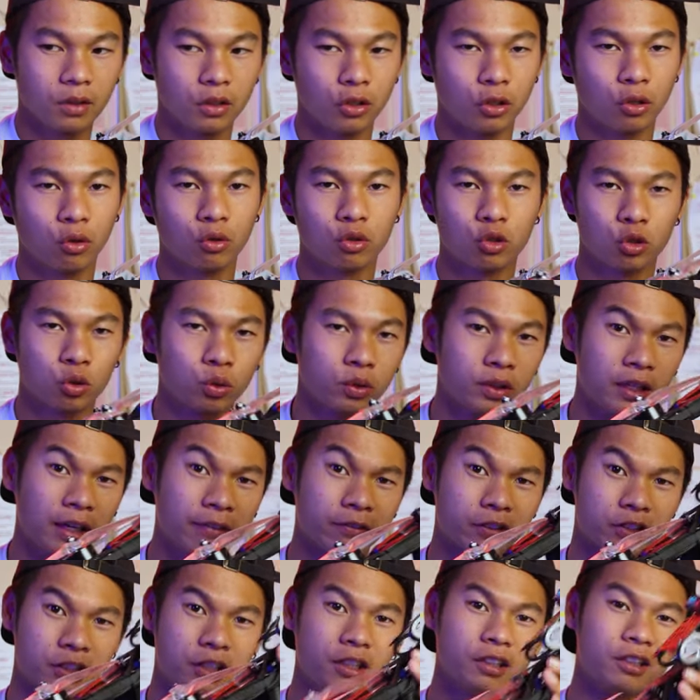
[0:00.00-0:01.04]
you don't truly
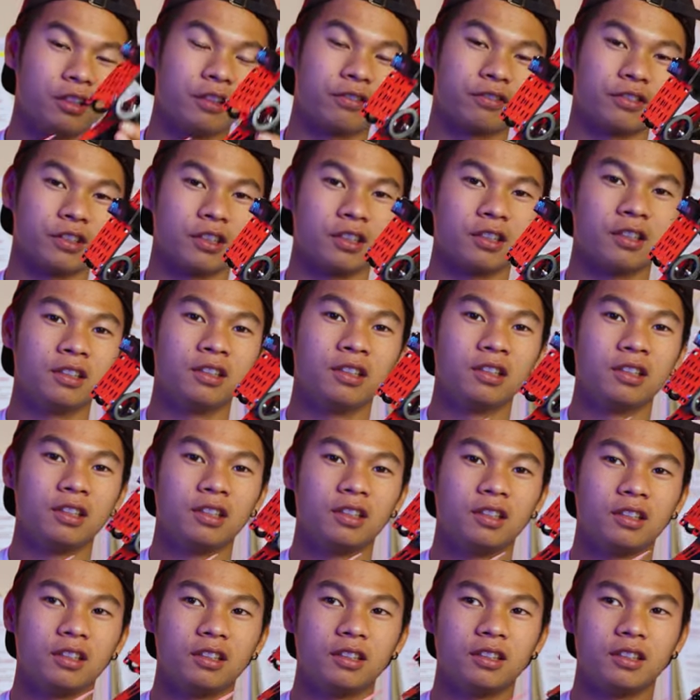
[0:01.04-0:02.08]
have a cine lifter
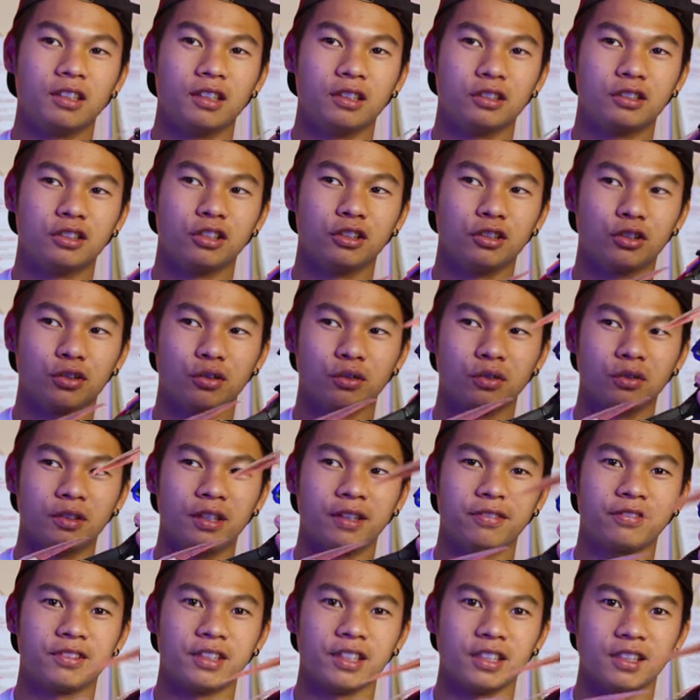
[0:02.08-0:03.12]
until you're
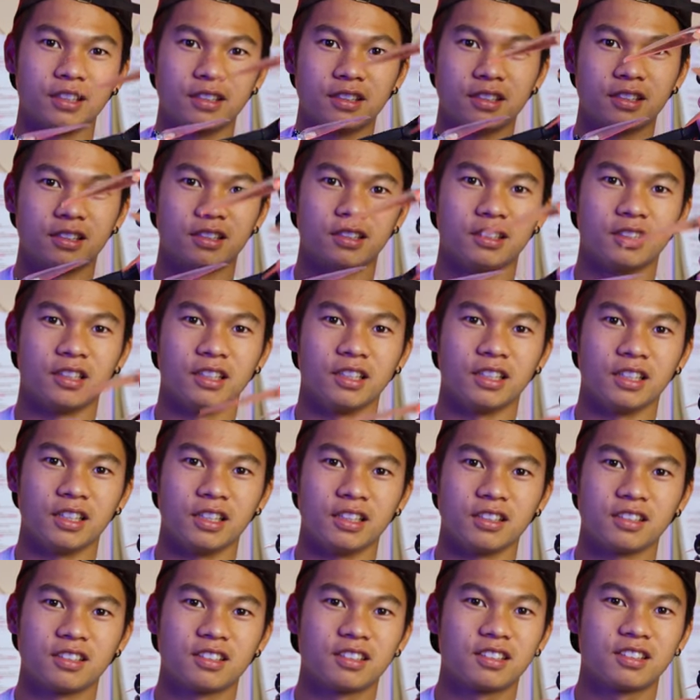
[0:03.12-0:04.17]
lifting
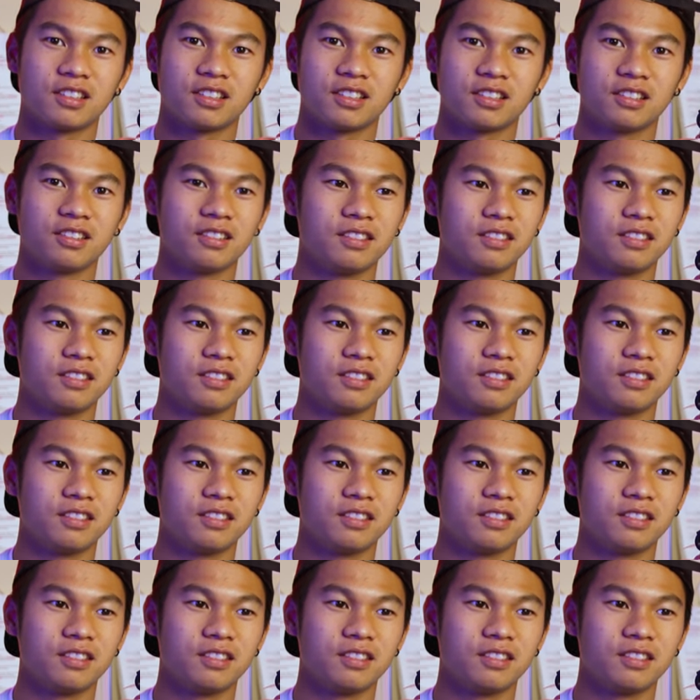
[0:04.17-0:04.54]
cines.